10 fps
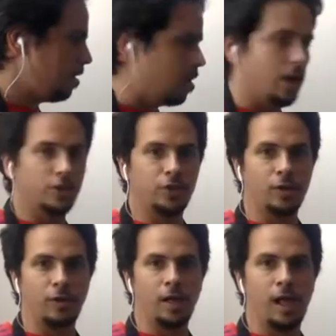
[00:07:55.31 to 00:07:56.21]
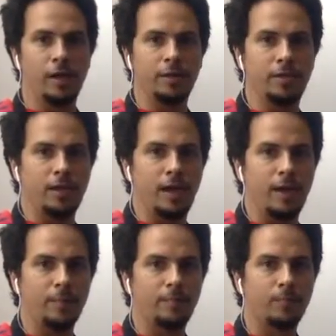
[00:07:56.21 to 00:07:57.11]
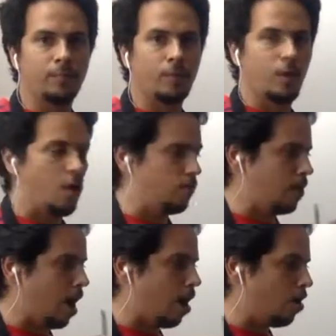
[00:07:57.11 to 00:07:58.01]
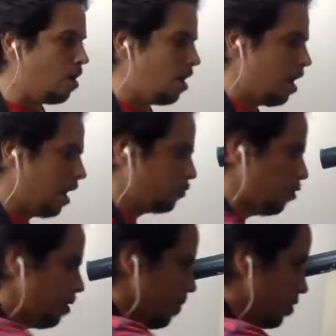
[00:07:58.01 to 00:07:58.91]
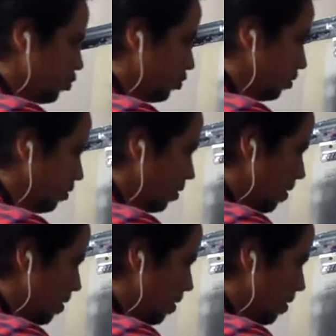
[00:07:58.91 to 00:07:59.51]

a general idea of how a three-dimensional